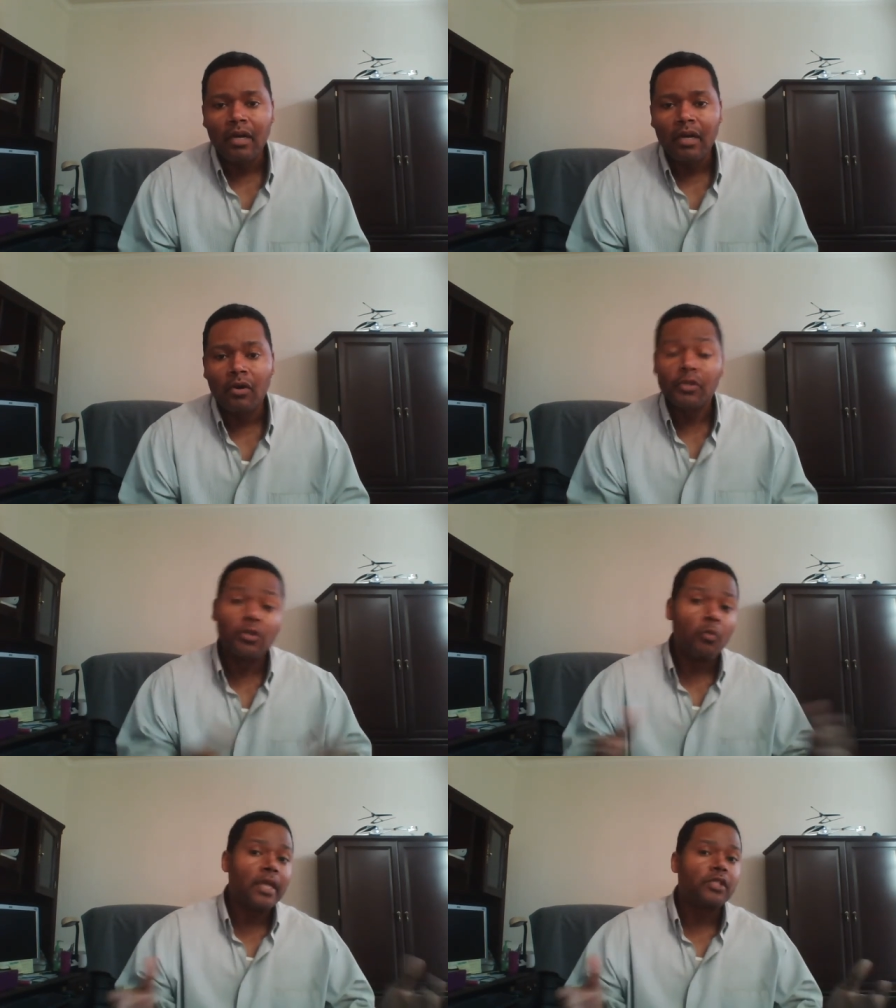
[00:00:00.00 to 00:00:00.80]
Uh, or you
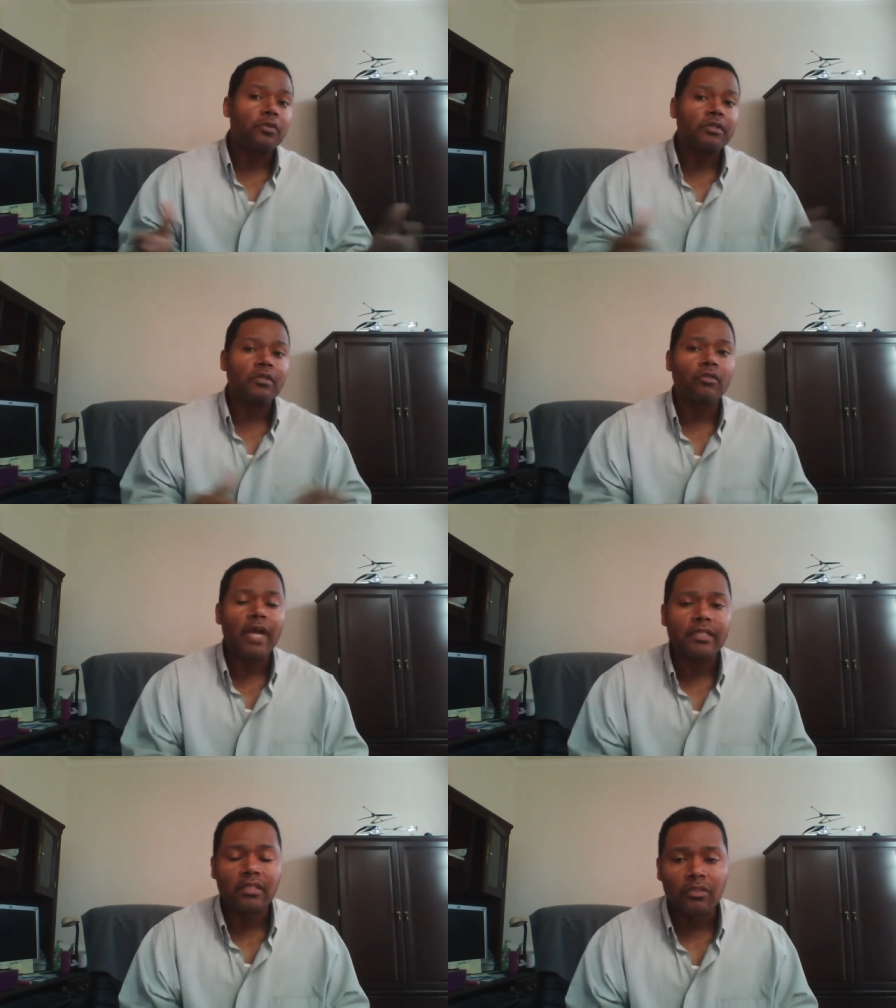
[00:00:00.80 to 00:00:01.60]
can wait till it
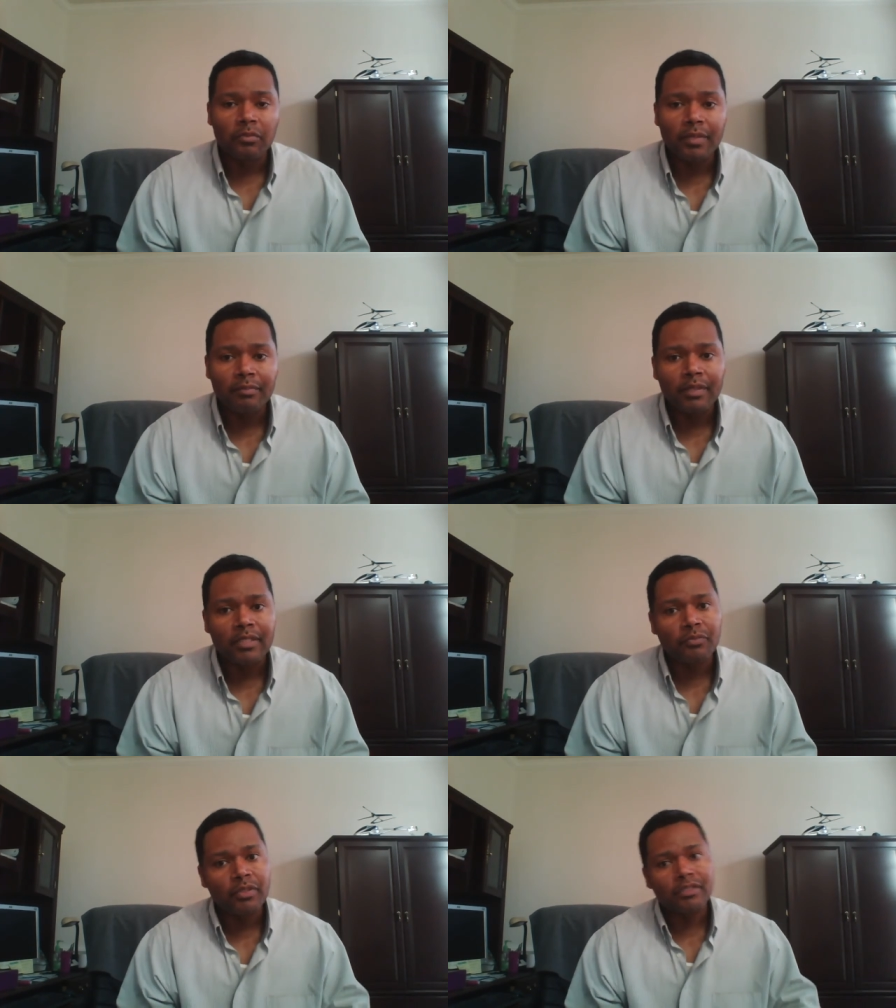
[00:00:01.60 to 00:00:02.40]
corrects a little bit
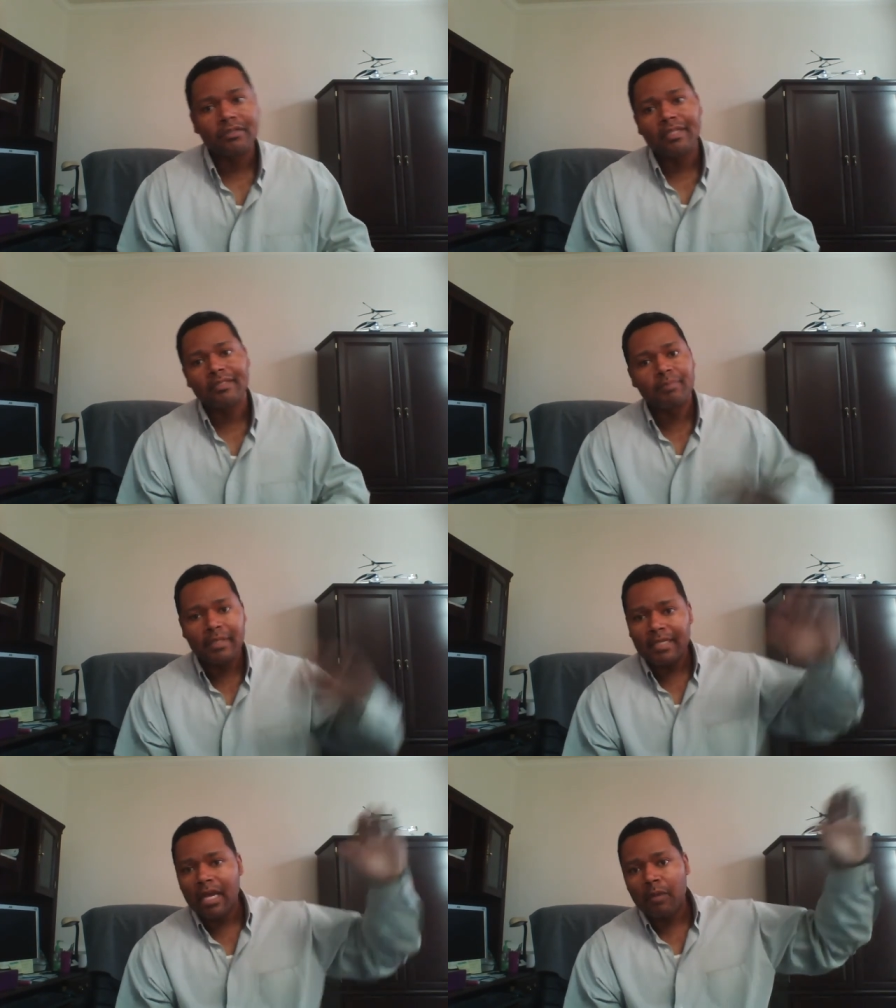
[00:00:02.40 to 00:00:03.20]
because once it's
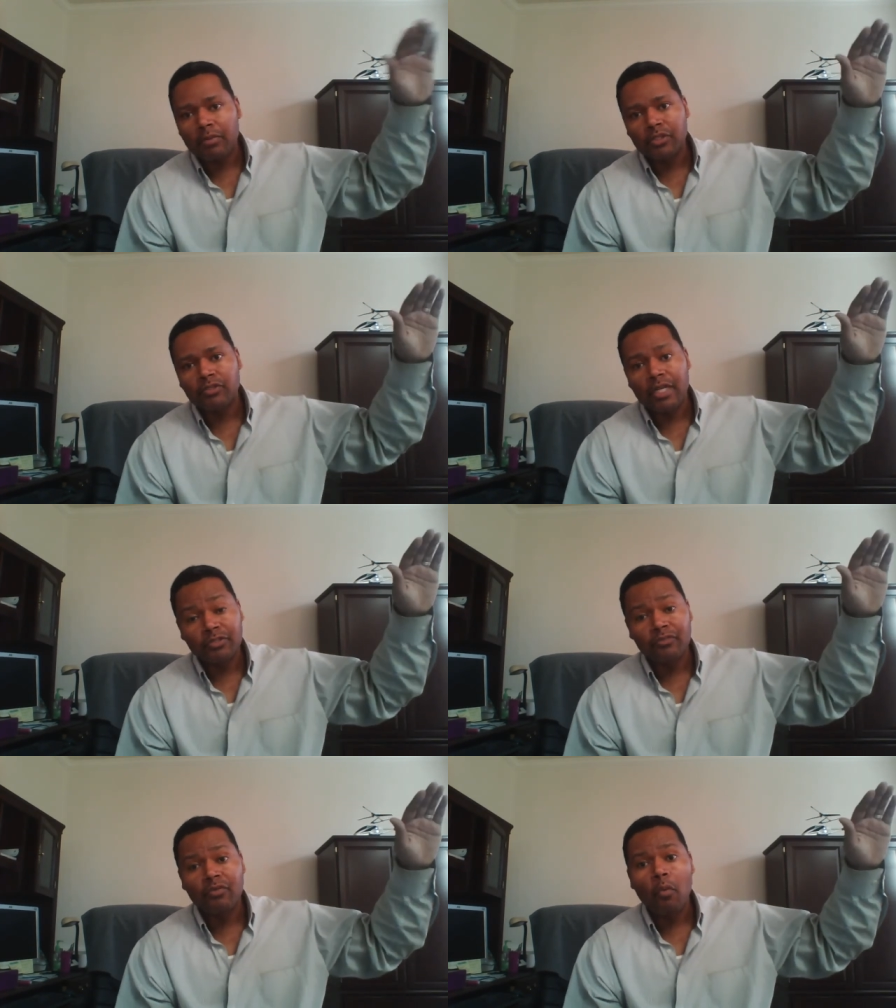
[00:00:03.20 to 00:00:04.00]
been in that upward
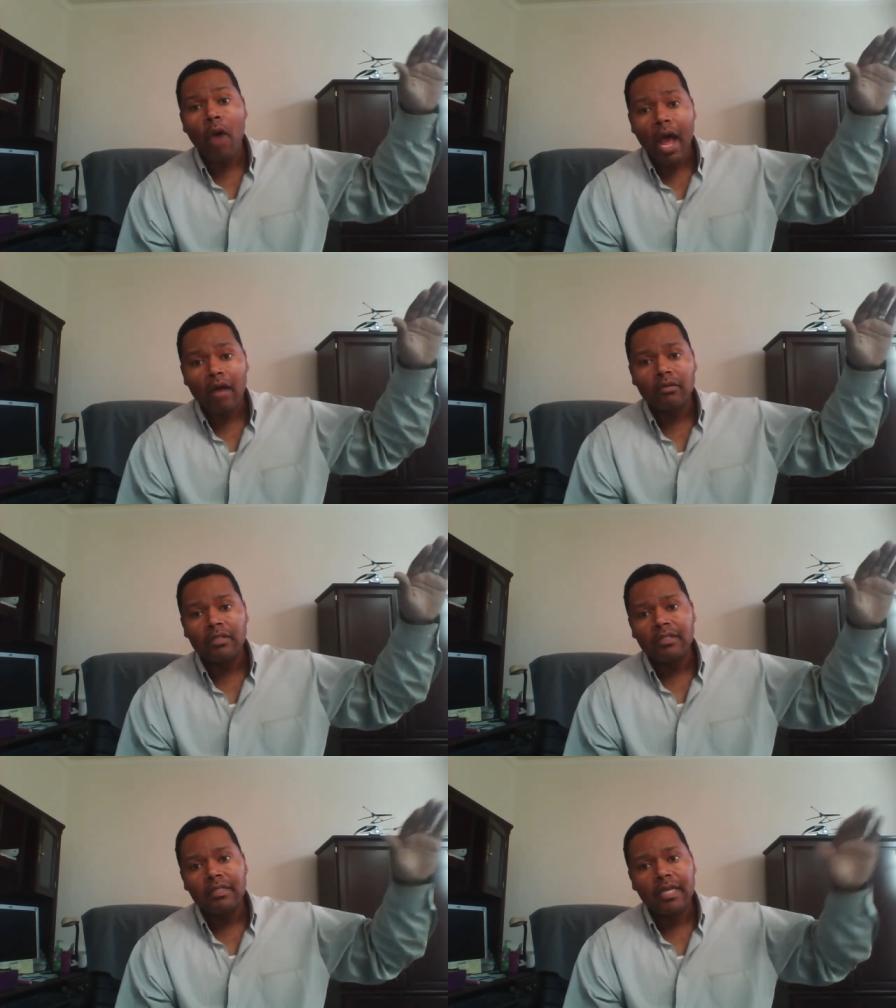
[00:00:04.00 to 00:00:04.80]
trajectory for a while,
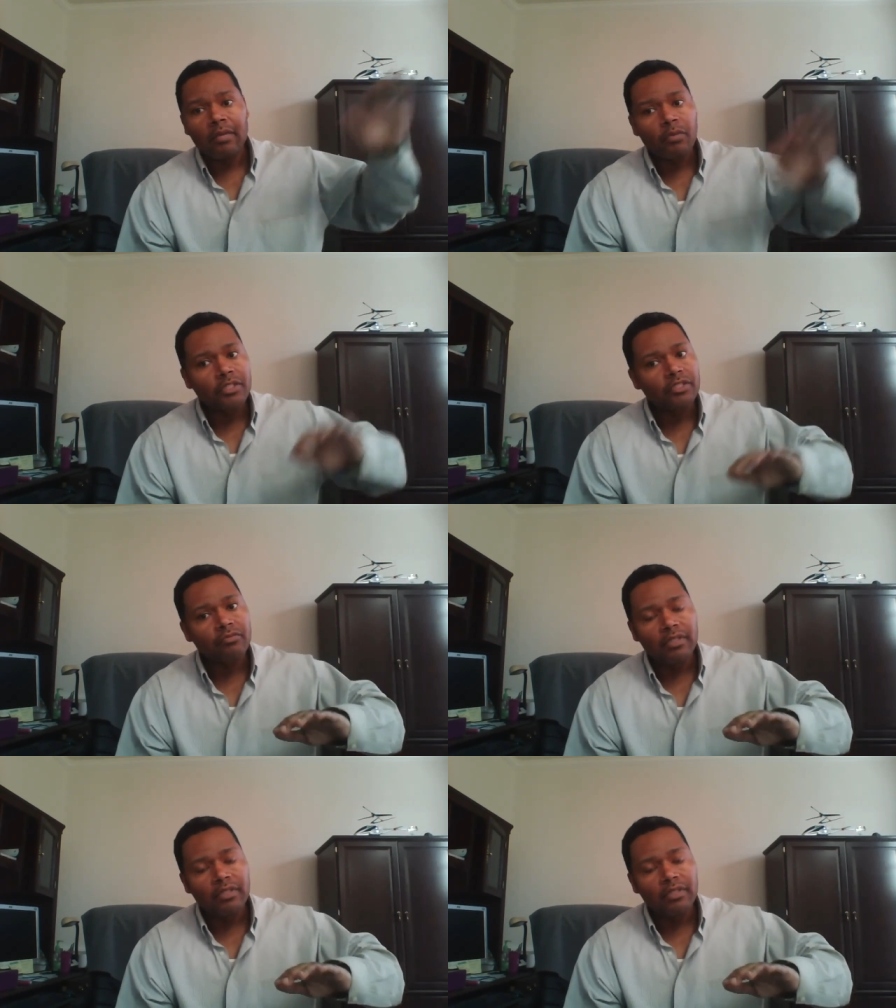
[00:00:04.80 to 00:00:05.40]
and once it,